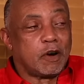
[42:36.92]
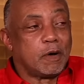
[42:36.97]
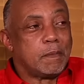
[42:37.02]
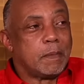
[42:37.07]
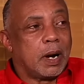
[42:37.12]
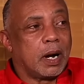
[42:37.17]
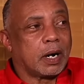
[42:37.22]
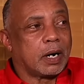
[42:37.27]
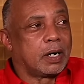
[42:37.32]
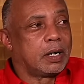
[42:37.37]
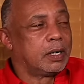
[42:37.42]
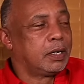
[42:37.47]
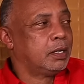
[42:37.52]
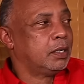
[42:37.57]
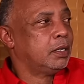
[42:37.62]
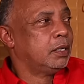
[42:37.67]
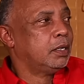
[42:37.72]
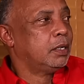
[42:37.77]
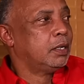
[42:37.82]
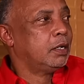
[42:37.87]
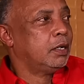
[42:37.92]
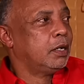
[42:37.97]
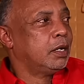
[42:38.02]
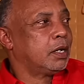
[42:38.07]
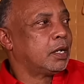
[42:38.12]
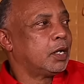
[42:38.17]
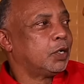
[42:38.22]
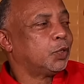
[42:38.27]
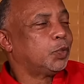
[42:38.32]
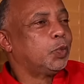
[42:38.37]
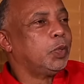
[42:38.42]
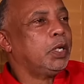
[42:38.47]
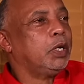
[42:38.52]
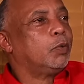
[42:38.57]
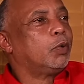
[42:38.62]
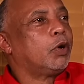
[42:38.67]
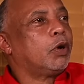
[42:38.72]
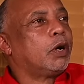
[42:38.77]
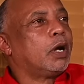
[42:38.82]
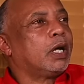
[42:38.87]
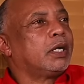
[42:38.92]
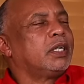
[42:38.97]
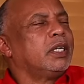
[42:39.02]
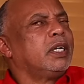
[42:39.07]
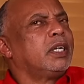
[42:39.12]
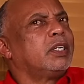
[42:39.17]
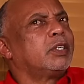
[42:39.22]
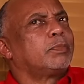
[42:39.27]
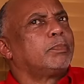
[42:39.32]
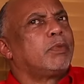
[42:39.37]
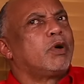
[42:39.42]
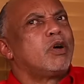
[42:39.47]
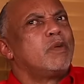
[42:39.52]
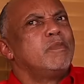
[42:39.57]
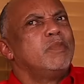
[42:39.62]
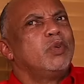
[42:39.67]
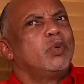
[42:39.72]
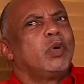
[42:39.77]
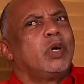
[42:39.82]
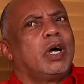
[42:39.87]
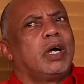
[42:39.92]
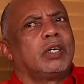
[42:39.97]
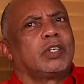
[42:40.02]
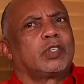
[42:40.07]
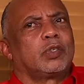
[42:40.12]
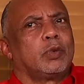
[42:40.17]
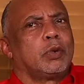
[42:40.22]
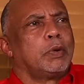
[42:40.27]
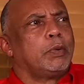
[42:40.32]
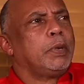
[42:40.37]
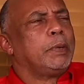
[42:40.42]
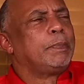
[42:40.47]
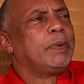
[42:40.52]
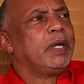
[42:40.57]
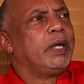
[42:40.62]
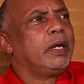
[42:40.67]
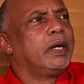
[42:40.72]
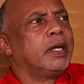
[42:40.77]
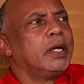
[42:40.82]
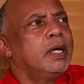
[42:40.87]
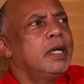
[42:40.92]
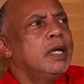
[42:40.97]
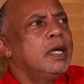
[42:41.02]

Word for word: come back, because we were, I think it's Bermuda and so we played,